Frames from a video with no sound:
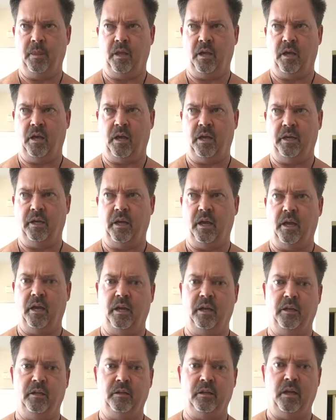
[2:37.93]

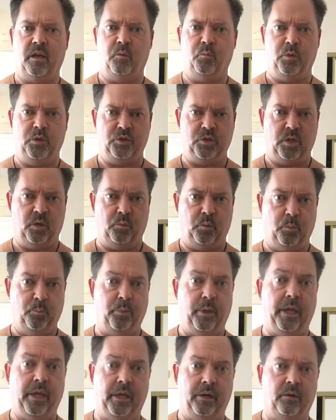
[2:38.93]
I wish I were
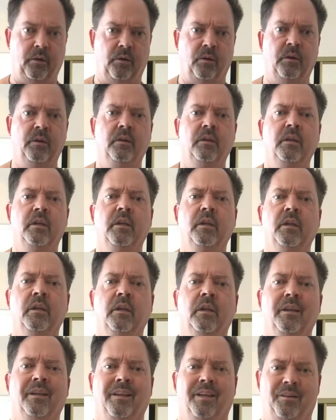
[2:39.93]
better
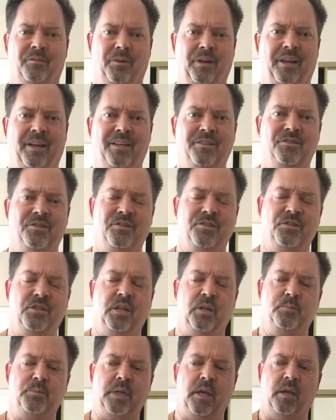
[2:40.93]
in
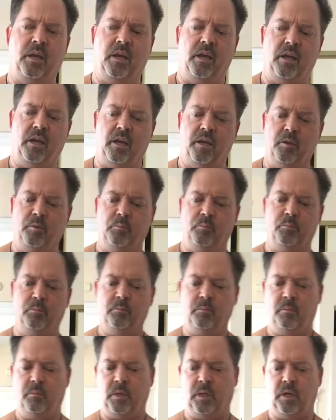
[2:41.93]
relationships.
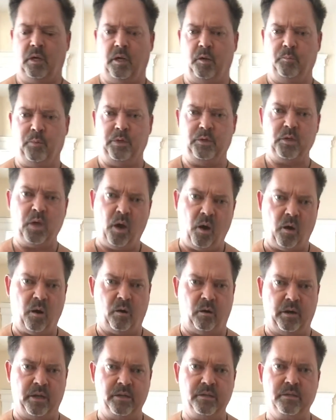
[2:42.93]
I'm a
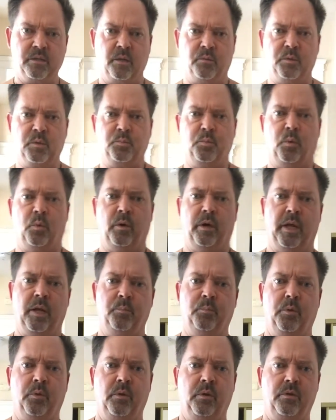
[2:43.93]
Taurus. I was born
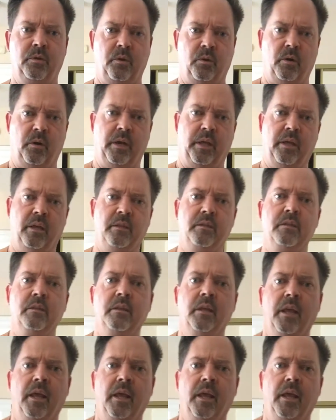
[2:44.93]
April the 30th,